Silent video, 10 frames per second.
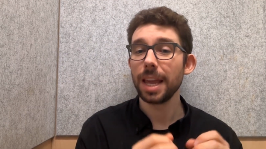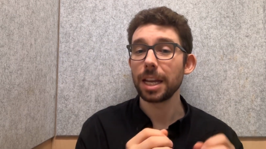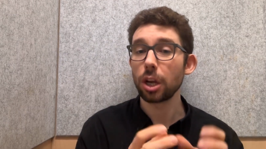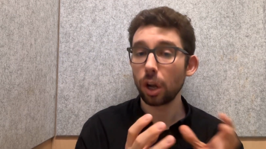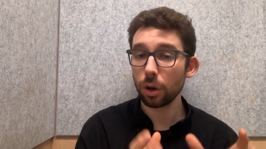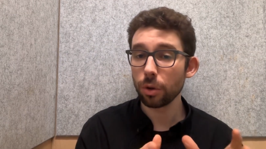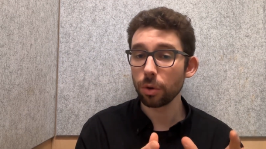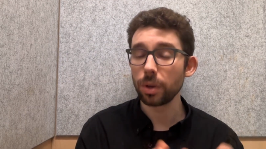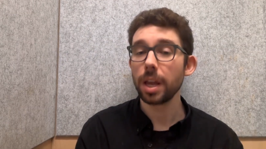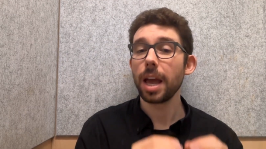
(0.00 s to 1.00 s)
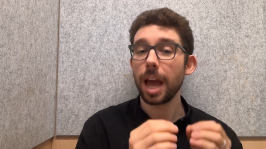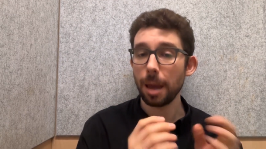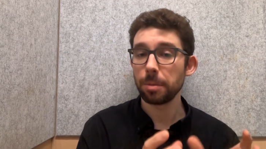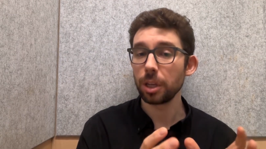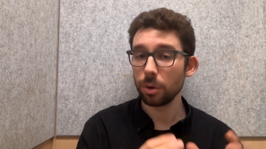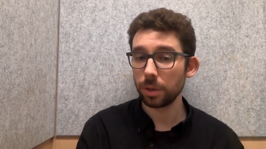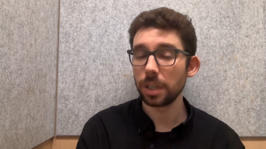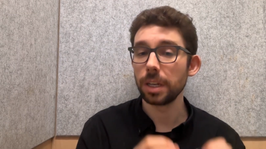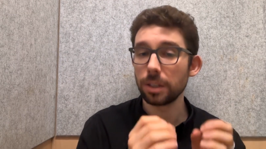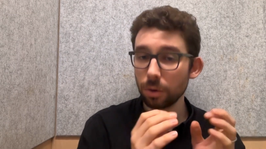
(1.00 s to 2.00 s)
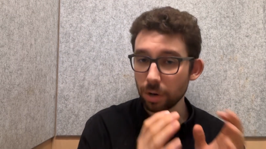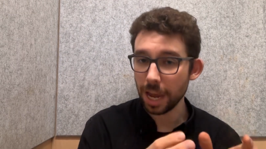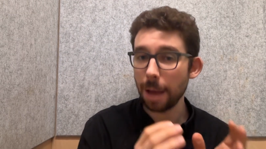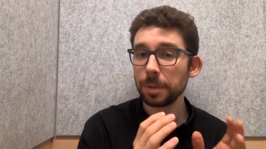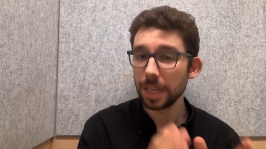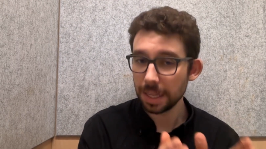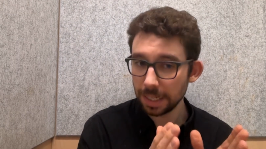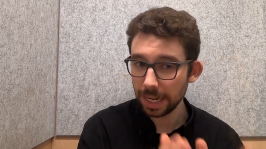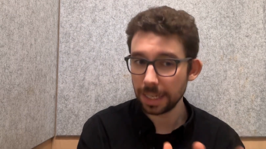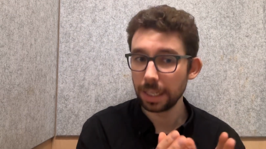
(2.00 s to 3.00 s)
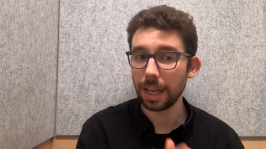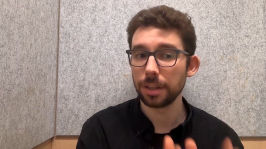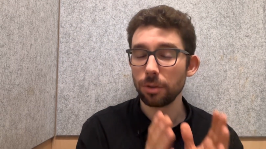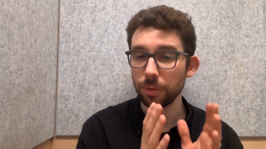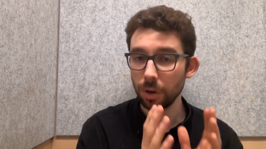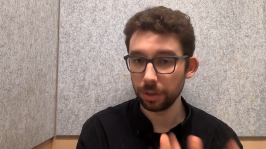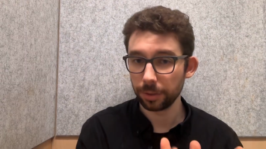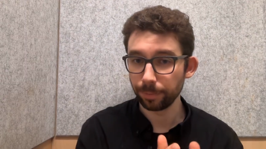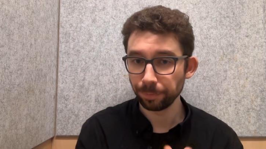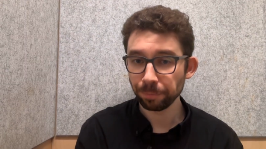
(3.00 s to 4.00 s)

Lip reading: include ambiguities or gaps in the data that you've gotten.